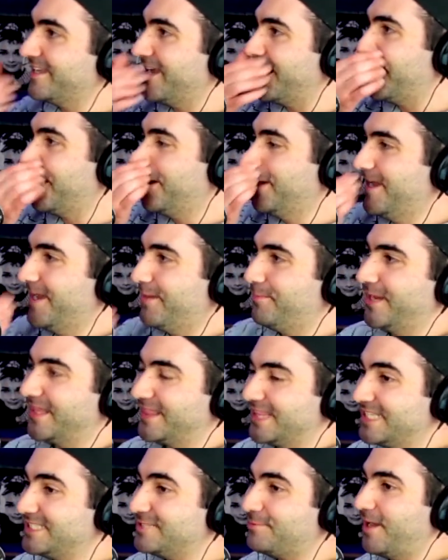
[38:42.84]
Yeah.
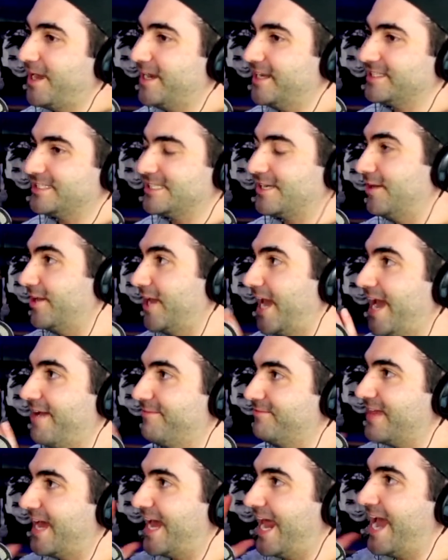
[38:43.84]
But this one, it's going to
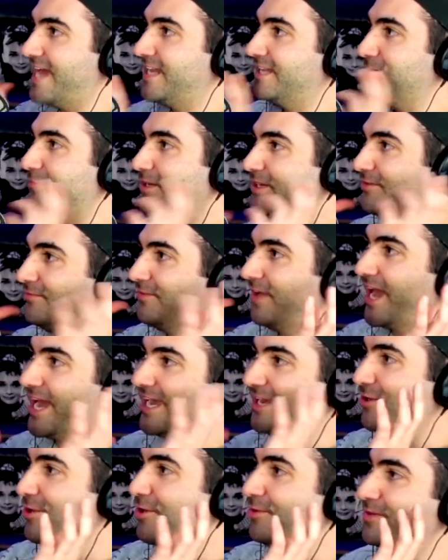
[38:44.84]
have that element of
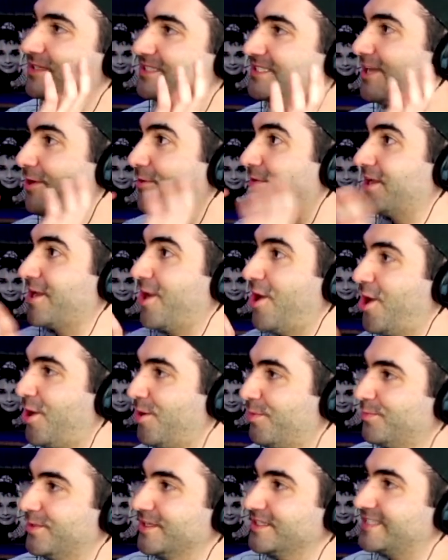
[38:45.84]
like, what's going
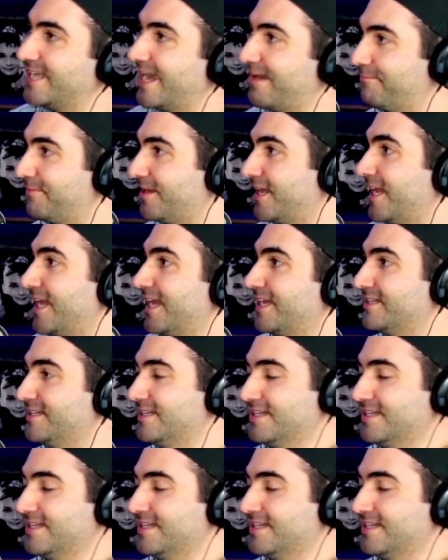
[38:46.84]
on, what's happening.